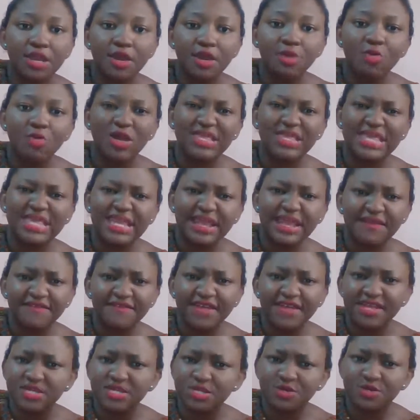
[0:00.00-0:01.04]
One thing I
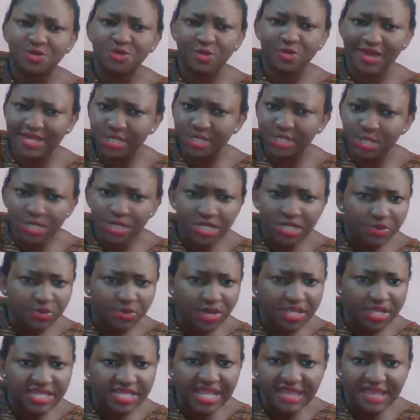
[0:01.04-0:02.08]
find quite strange
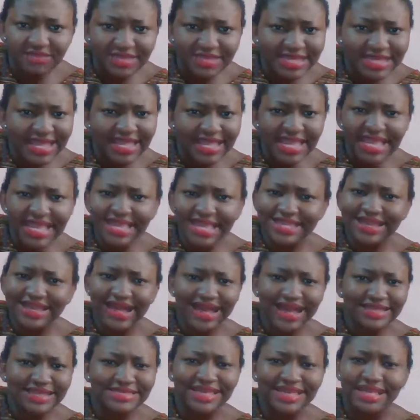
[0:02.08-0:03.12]
about them is that they eat
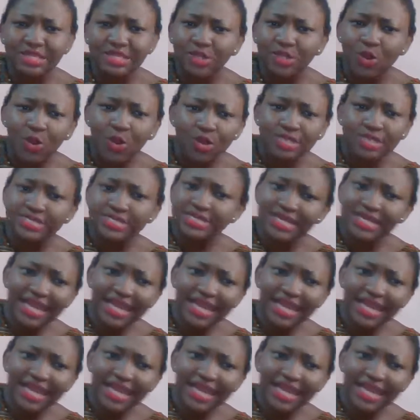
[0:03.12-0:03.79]
cats and dogs.